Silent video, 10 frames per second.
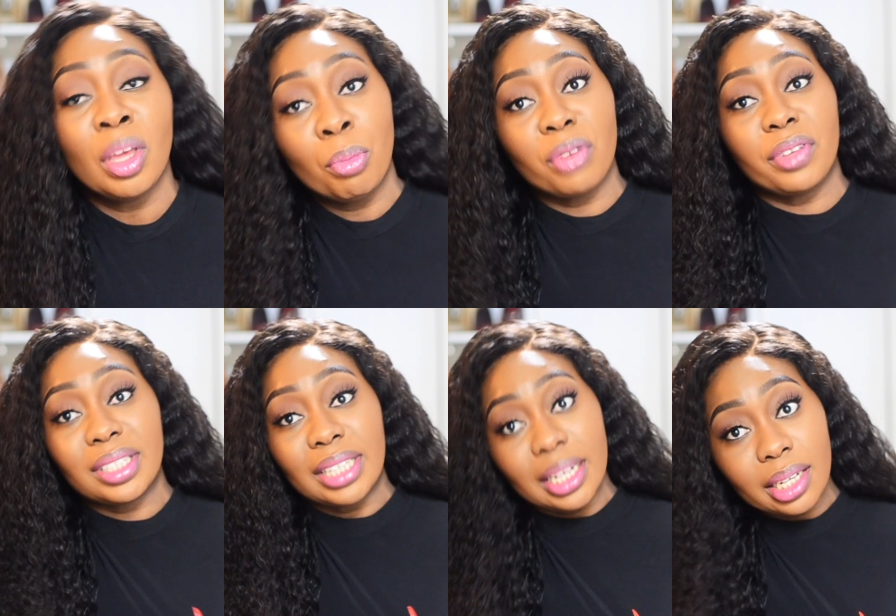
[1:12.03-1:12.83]
But if you're
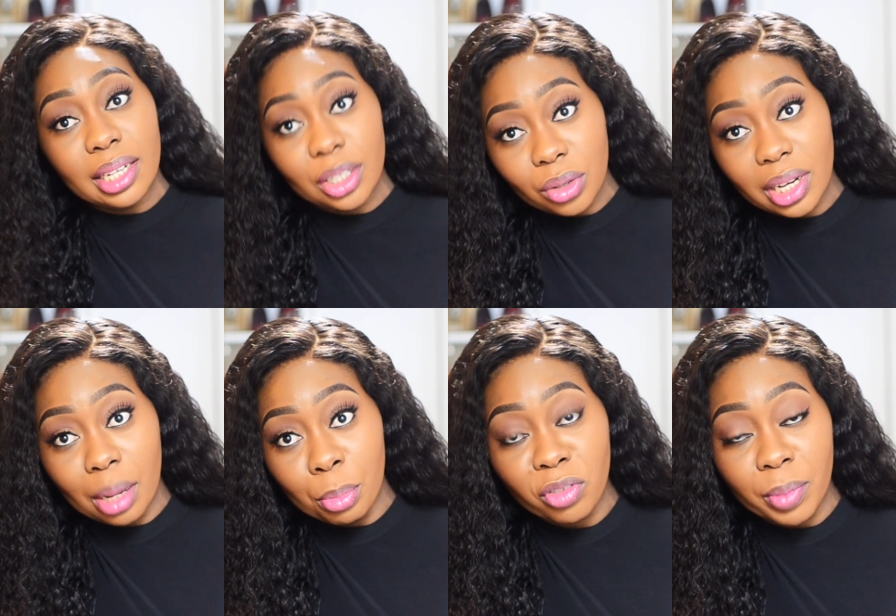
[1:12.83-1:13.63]
standing literally
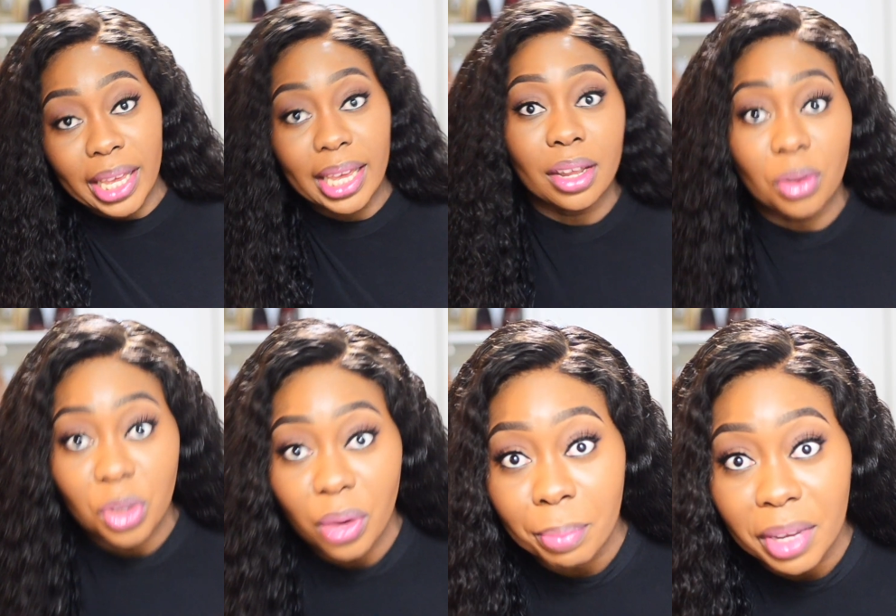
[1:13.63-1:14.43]
above my head or
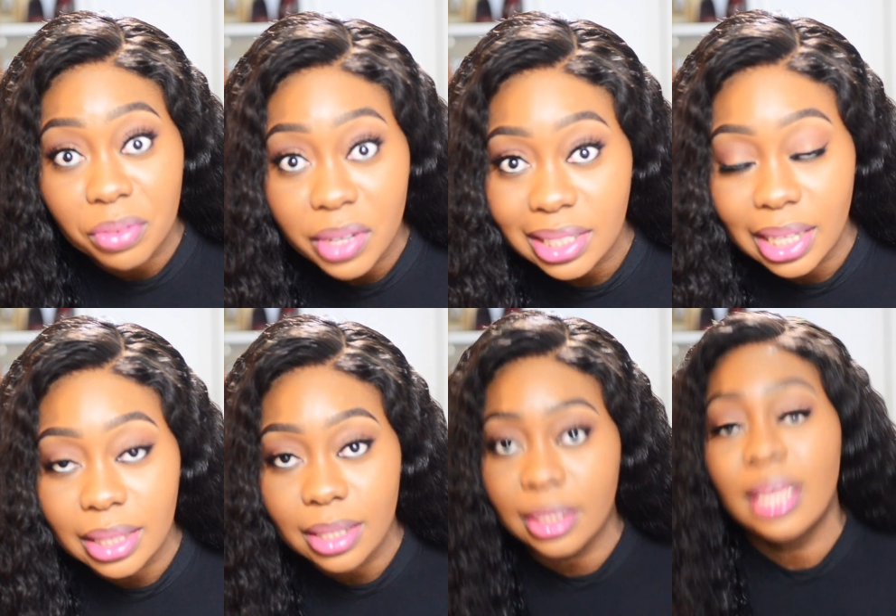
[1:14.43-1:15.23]
you're in my face like
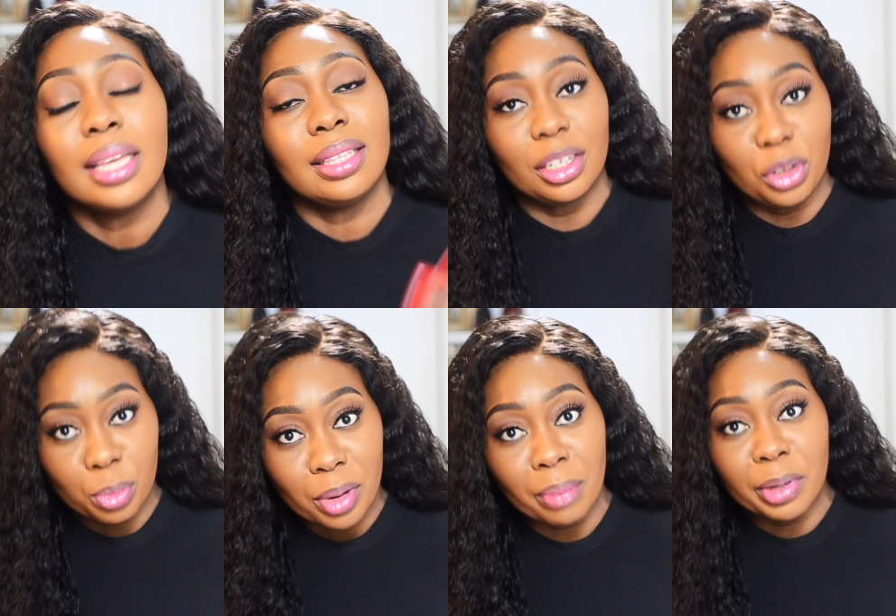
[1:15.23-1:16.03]
this, then you
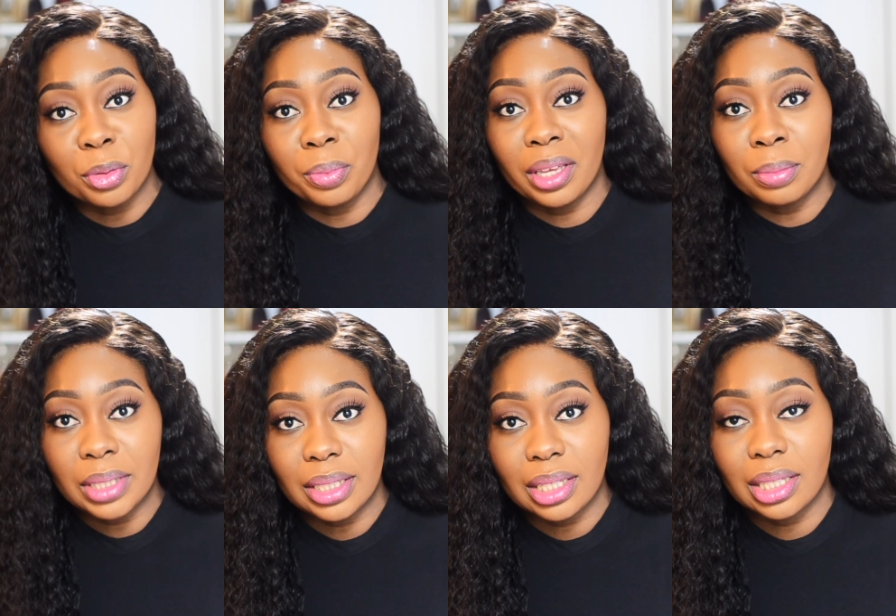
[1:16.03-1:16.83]
probably will be able to
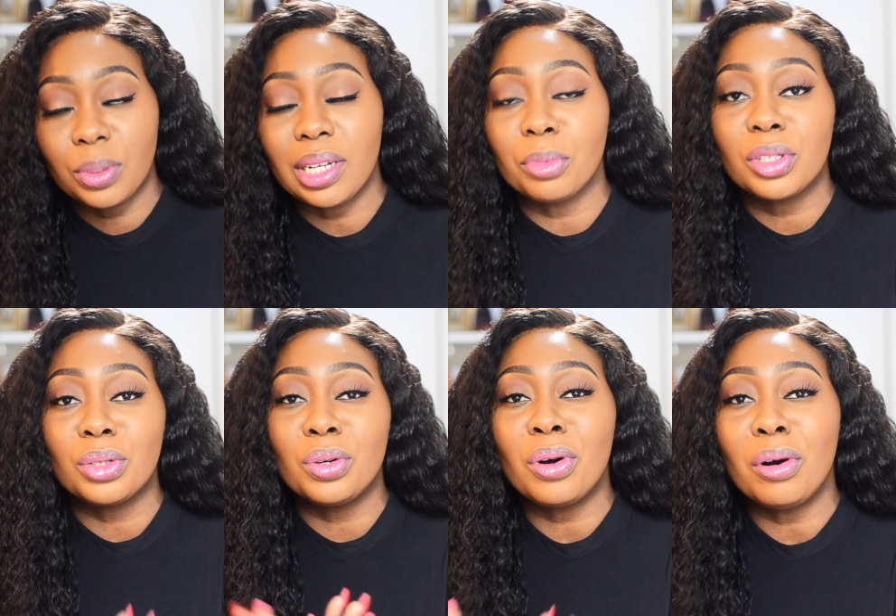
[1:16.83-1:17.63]
see it, which I'm going to
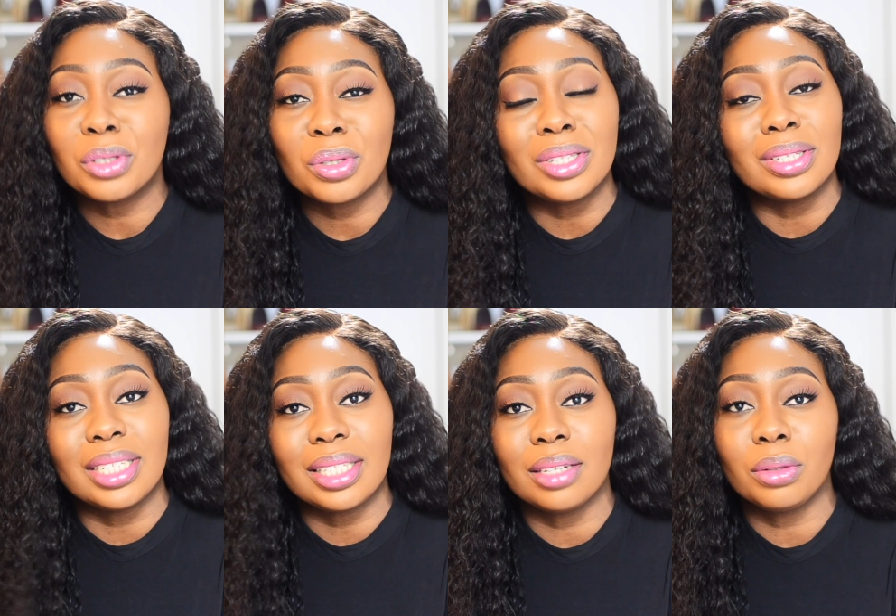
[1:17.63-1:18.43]
go also into
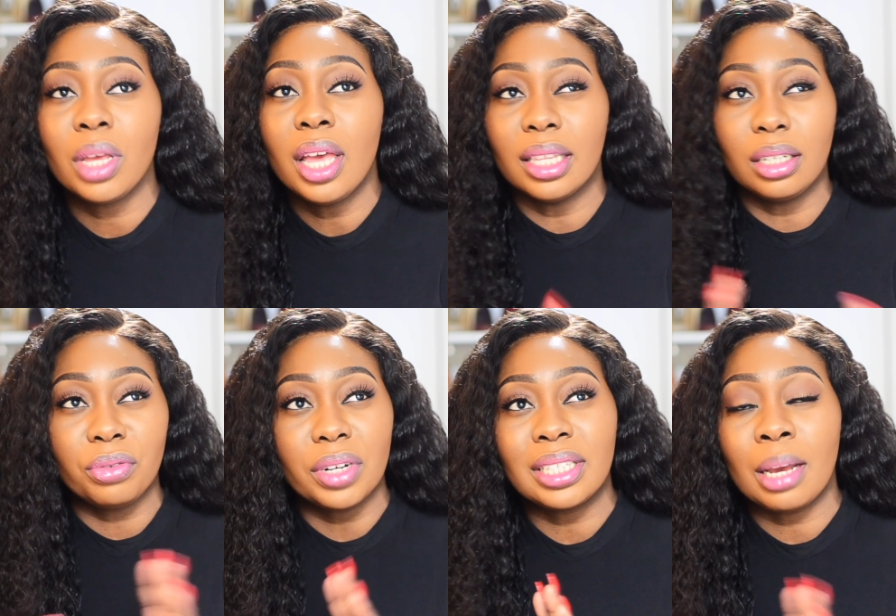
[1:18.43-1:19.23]
detail the
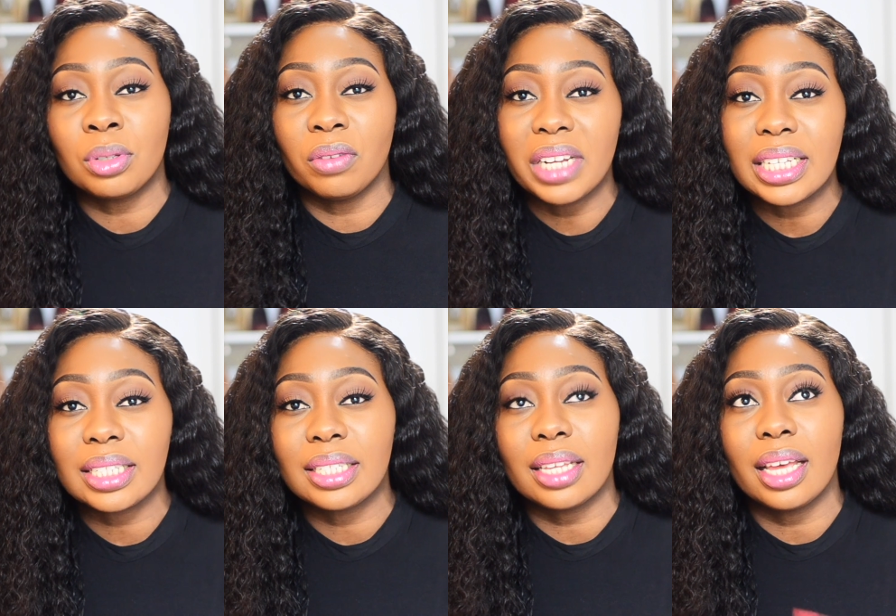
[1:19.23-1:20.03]
different types of
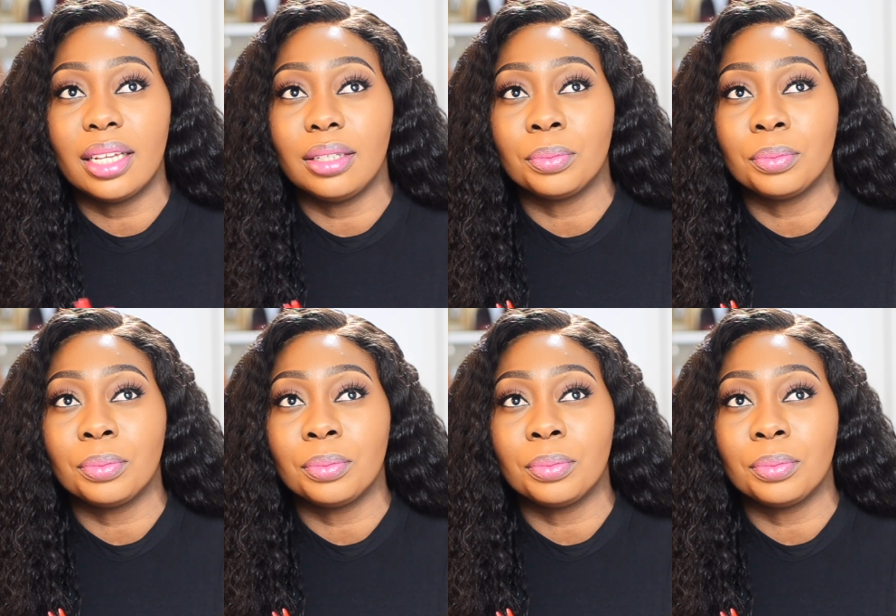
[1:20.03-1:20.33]
laces and